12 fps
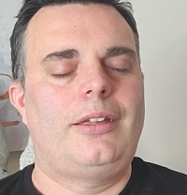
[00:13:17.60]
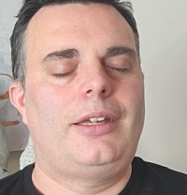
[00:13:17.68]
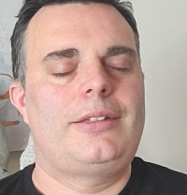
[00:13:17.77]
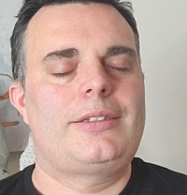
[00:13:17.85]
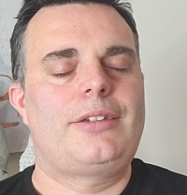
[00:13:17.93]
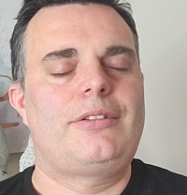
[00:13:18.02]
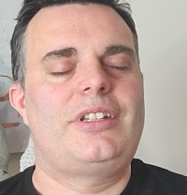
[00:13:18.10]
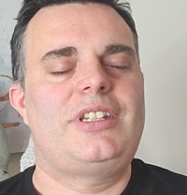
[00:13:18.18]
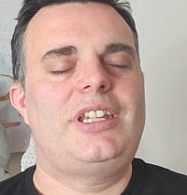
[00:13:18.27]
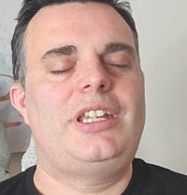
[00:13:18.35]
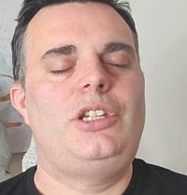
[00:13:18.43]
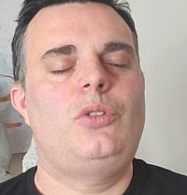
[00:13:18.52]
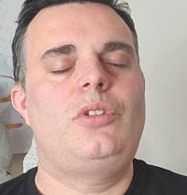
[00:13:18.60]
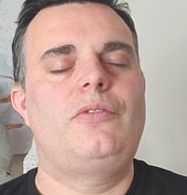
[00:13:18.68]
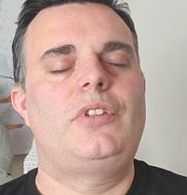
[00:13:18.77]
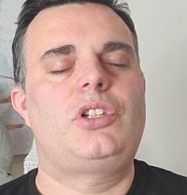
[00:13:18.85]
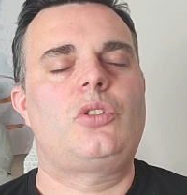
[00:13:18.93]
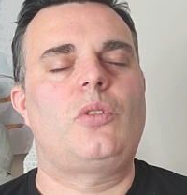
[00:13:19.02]
And so continue to
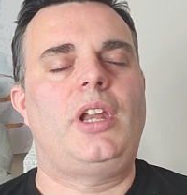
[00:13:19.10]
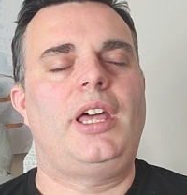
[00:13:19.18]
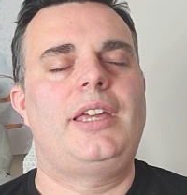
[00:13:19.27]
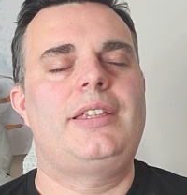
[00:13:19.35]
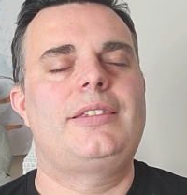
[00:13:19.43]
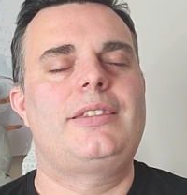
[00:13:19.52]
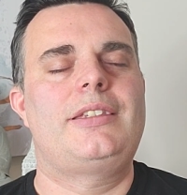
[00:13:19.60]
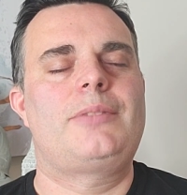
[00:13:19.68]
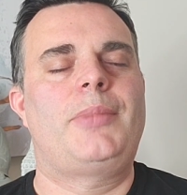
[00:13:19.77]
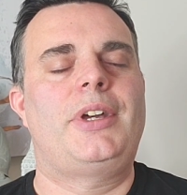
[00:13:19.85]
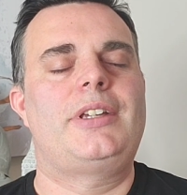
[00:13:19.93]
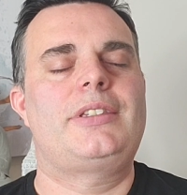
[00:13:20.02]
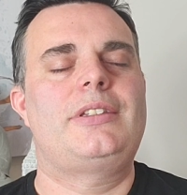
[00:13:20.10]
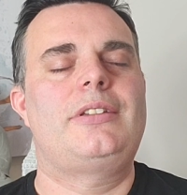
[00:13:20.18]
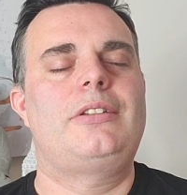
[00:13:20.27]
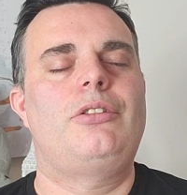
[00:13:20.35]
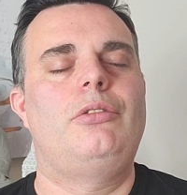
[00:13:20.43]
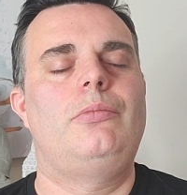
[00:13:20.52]
visualize this
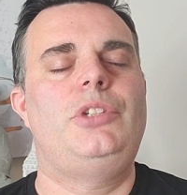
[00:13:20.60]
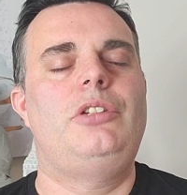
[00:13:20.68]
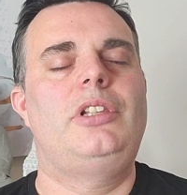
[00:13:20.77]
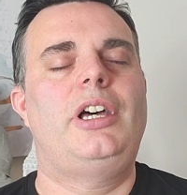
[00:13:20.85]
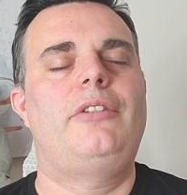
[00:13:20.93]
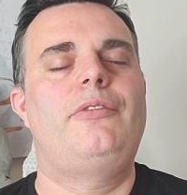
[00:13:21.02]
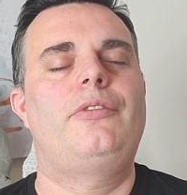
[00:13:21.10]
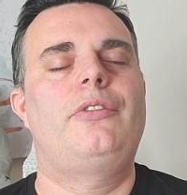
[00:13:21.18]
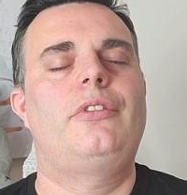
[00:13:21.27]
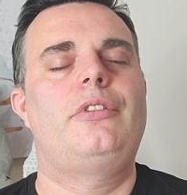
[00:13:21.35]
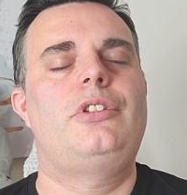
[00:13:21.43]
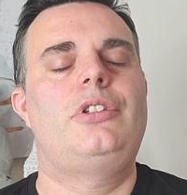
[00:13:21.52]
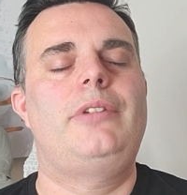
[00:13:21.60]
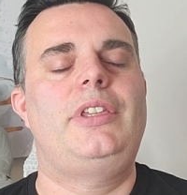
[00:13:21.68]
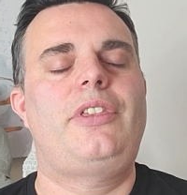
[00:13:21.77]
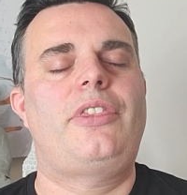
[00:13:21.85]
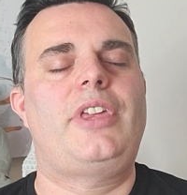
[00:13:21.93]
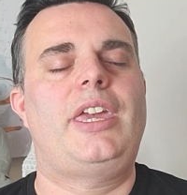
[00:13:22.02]
person whom you love
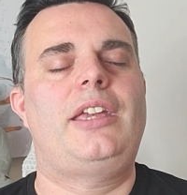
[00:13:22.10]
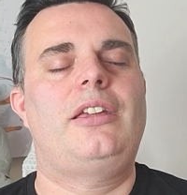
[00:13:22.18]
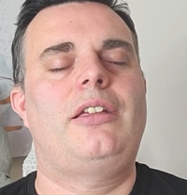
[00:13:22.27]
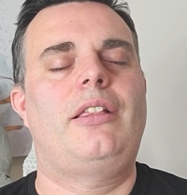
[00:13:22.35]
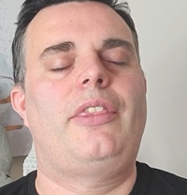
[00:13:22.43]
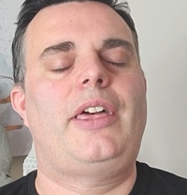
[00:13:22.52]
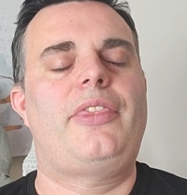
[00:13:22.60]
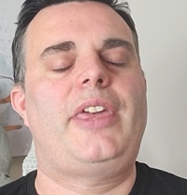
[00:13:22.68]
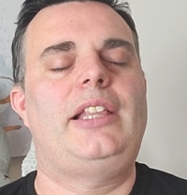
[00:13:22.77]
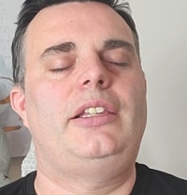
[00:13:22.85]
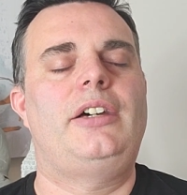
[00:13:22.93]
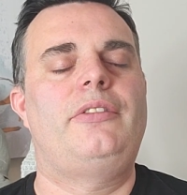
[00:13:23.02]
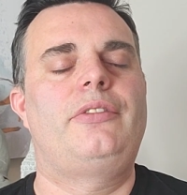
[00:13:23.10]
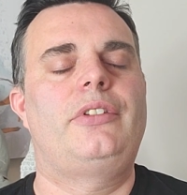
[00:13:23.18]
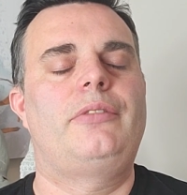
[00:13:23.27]
doing the thing that they love.